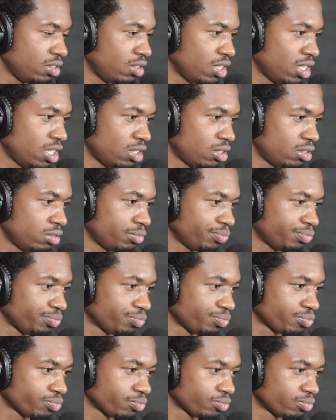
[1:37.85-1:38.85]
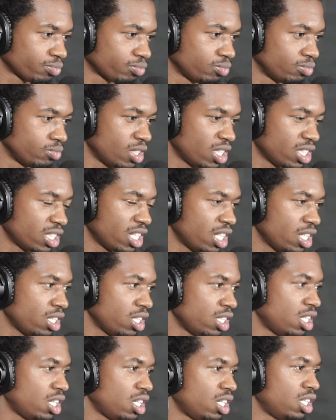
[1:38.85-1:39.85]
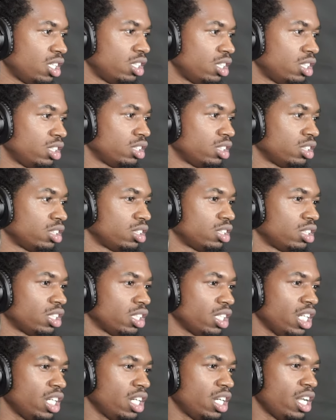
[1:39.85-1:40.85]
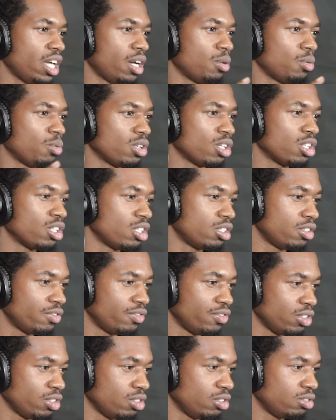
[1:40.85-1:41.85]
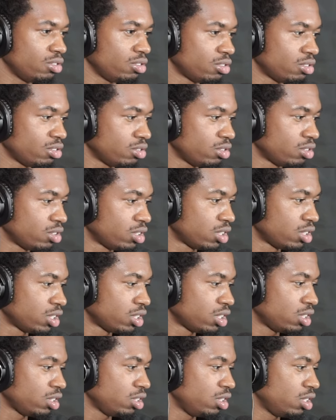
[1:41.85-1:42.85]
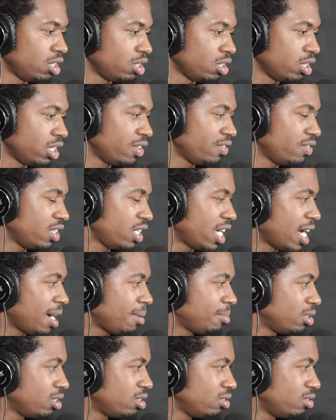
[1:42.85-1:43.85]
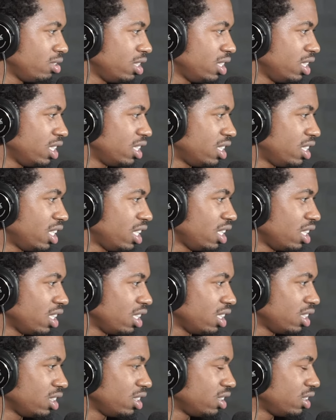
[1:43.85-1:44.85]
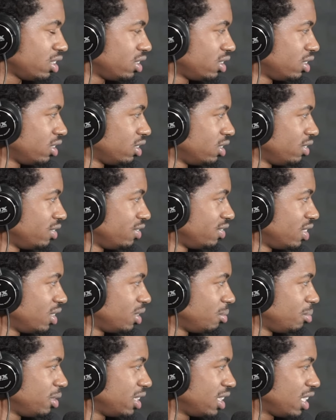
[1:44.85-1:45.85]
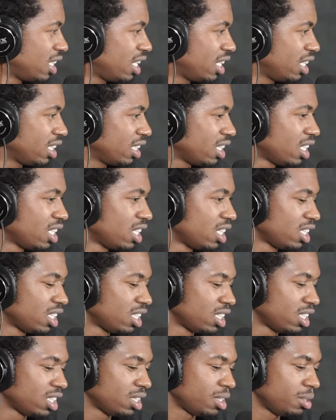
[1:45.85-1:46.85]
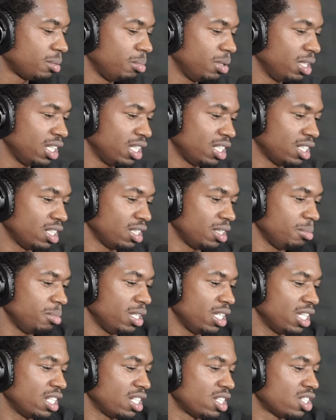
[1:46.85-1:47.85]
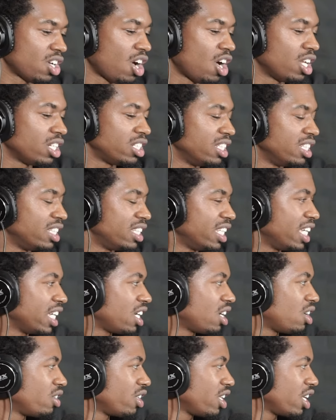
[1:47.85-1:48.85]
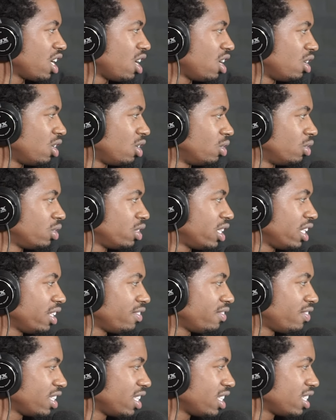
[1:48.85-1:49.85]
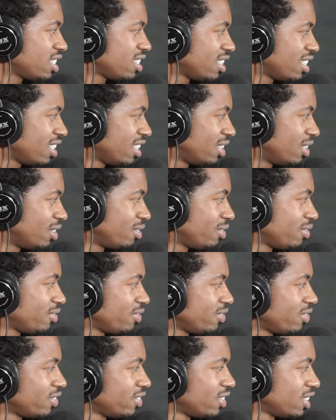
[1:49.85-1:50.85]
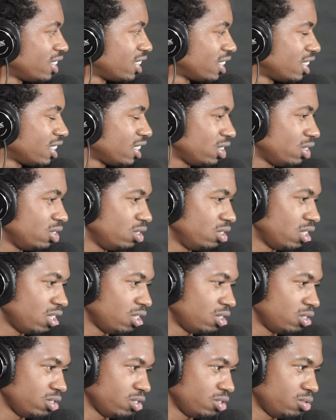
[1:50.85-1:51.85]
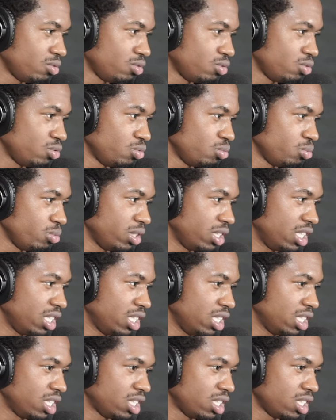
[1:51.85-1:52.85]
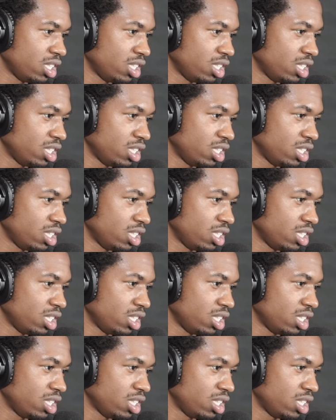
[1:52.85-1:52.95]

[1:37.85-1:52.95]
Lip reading: You know, just getting that worldview, you know, giving the opportunity to think. Feel me? Like being taught to think on your own, think for yourself. You know, it's really